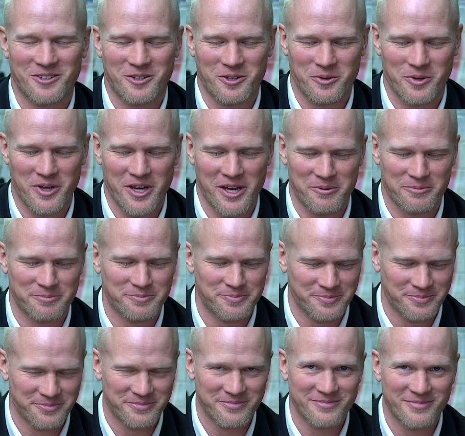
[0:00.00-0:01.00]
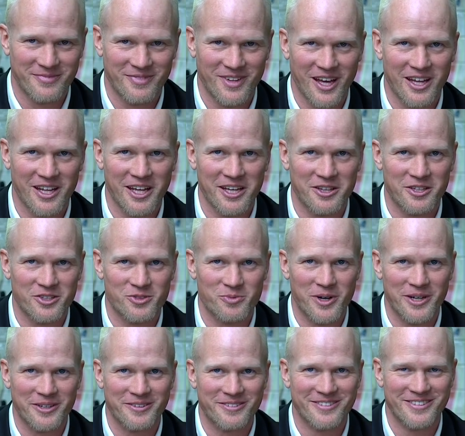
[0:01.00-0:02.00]
Okay. I like this
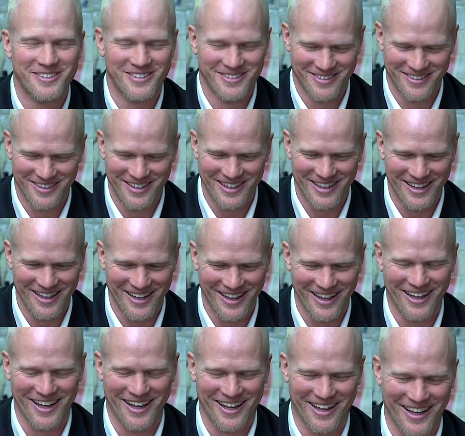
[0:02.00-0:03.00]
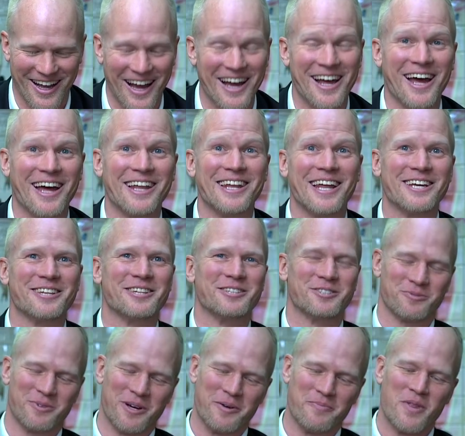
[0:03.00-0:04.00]
one. I like
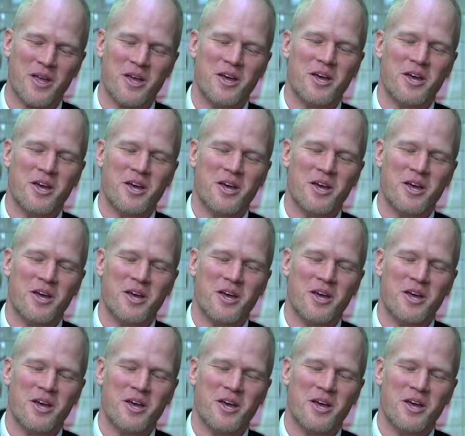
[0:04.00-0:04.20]
this one.